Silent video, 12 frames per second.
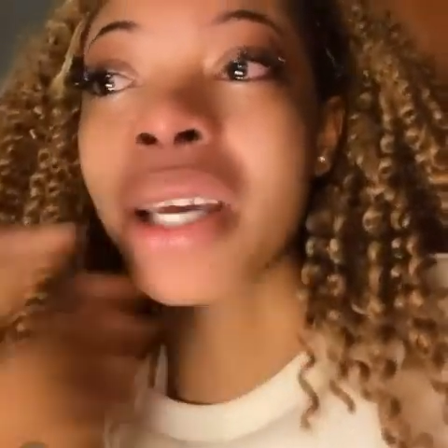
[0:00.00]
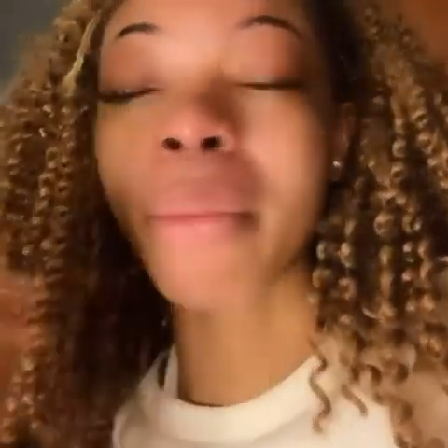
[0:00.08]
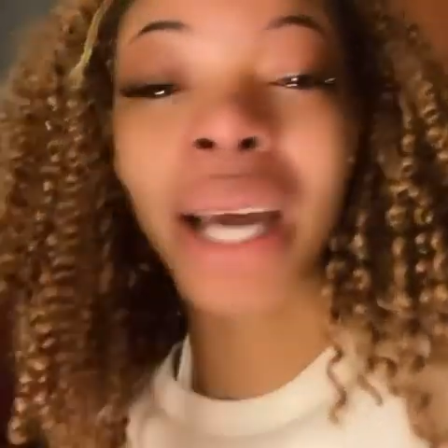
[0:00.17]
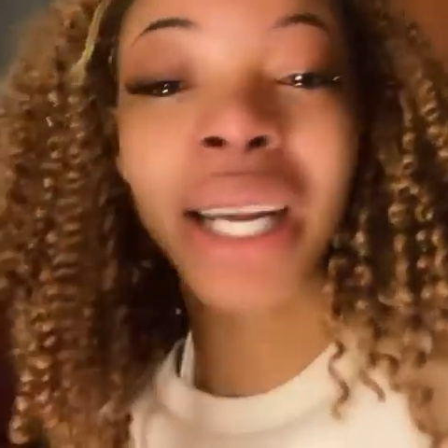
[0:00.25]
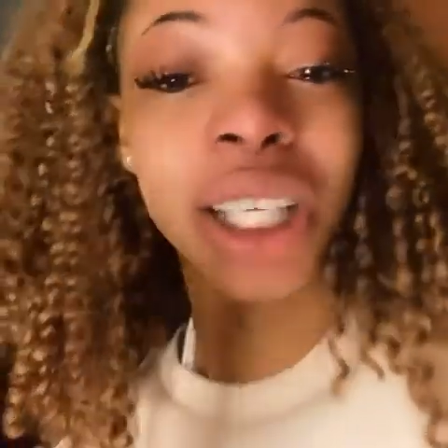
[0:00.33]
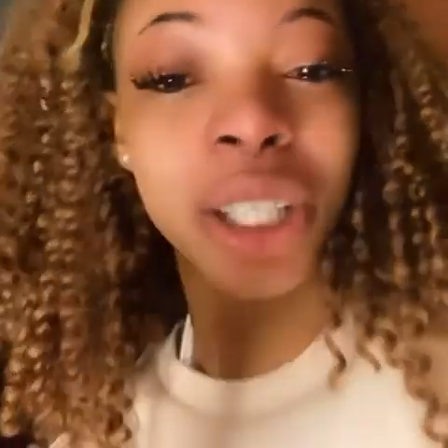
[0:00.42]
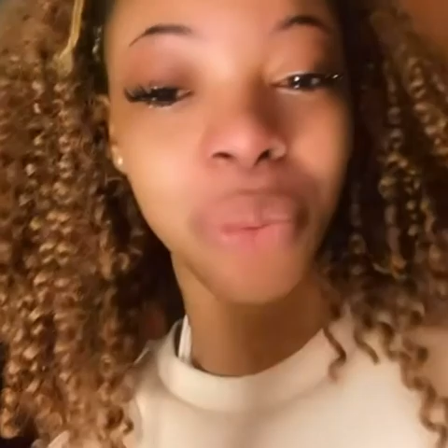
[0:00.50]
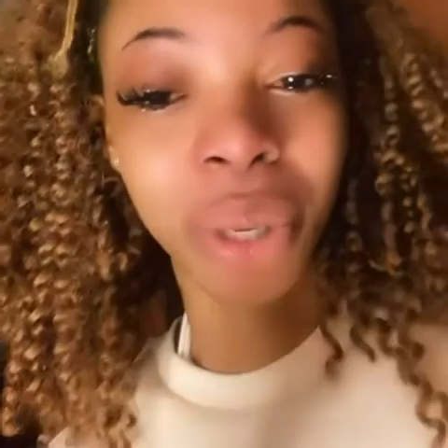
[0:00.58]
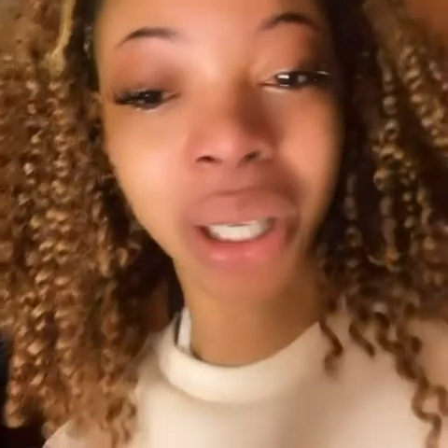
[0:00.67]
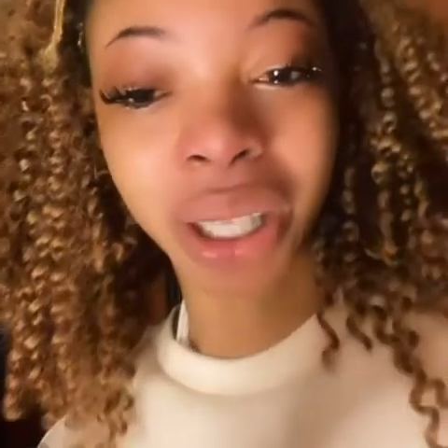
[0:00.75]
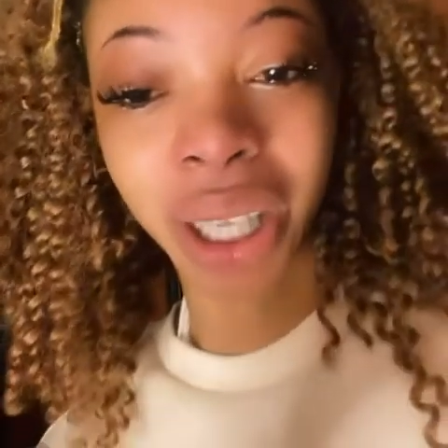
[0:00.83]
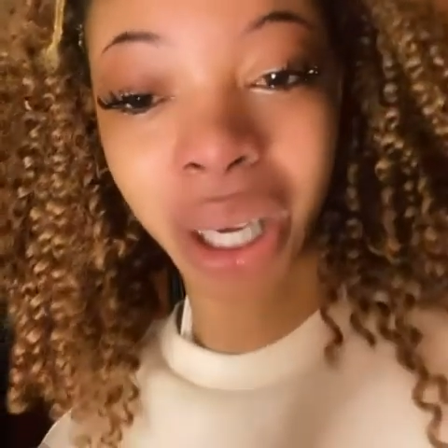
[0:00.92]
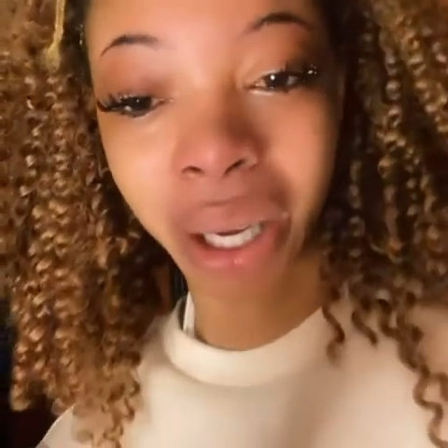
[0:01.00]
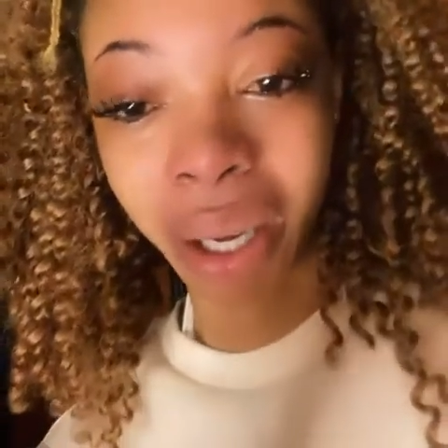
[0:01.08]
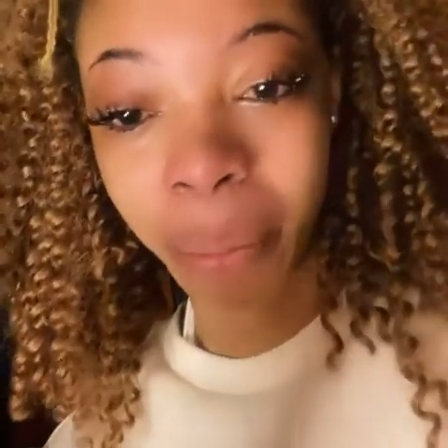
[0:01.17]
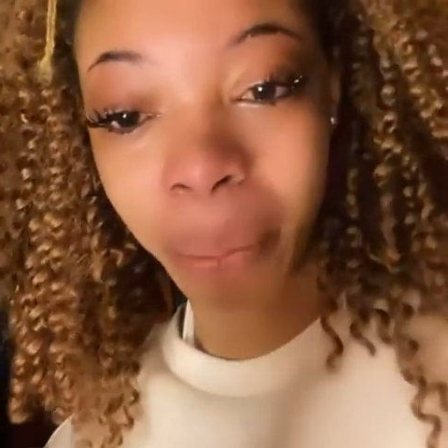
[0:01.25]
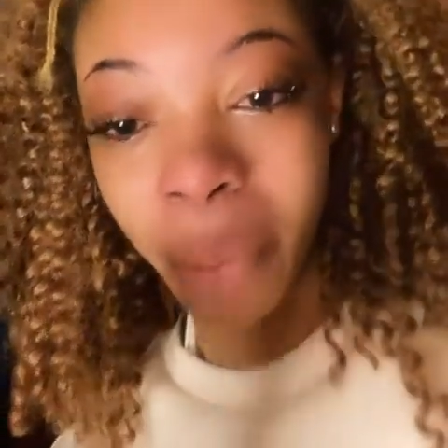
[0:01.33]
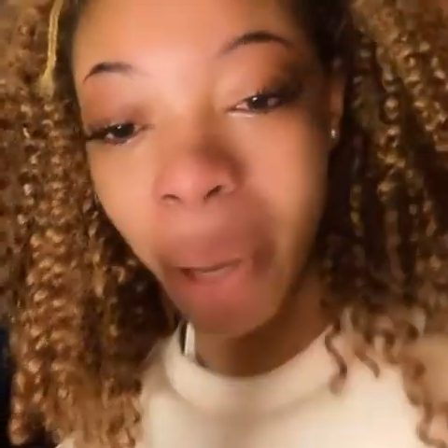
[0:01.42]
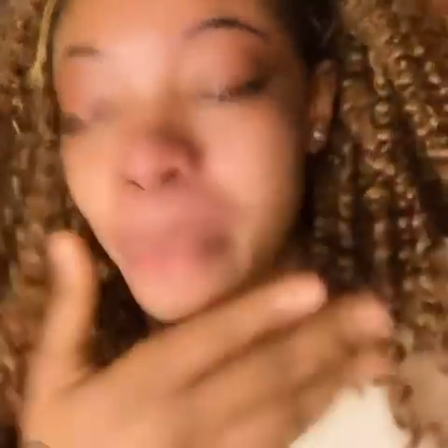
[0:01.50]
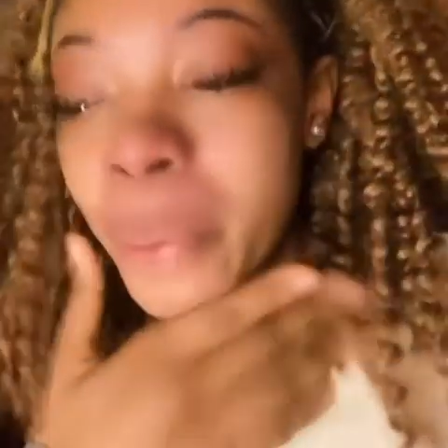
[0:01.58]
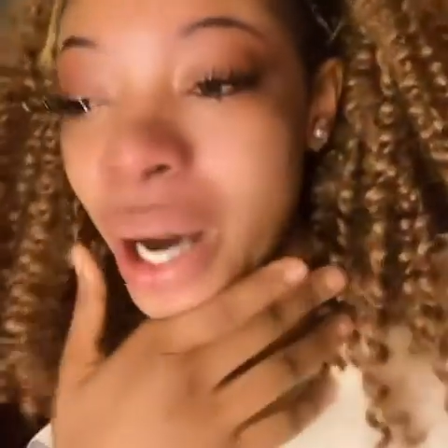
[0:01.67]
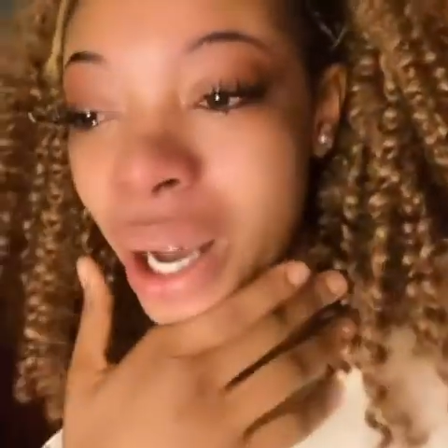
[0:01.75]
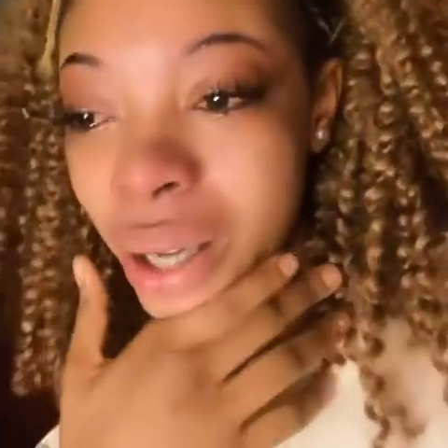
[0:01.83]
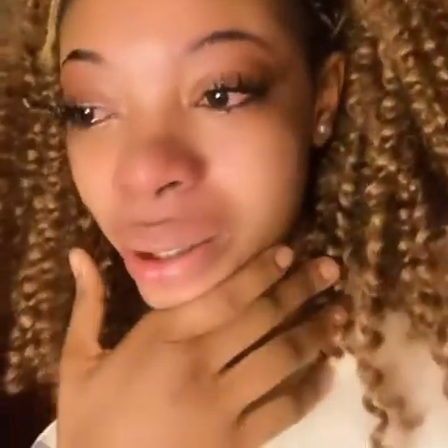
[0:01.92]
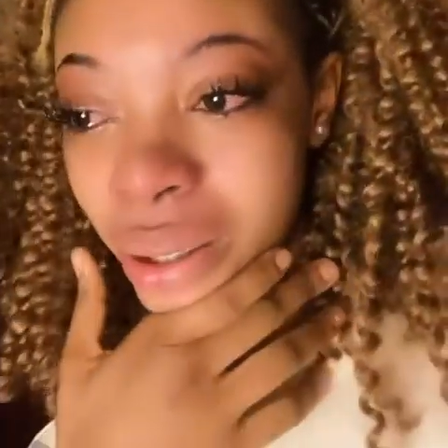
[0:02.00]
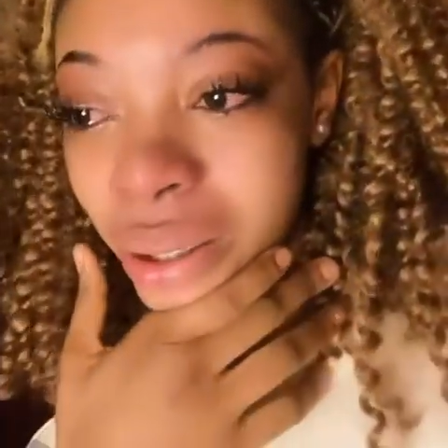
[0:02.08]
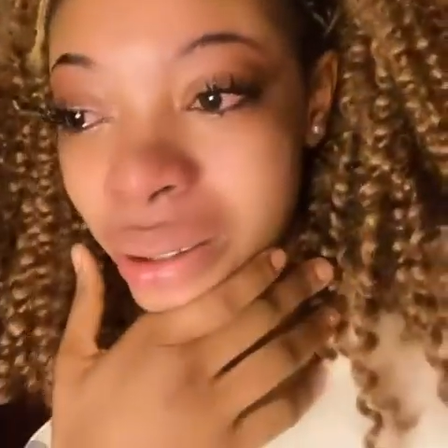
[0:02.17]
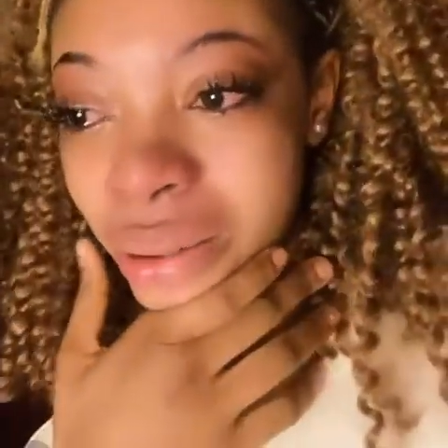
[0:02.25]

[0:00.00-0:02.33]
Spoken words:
he managed bring the paper.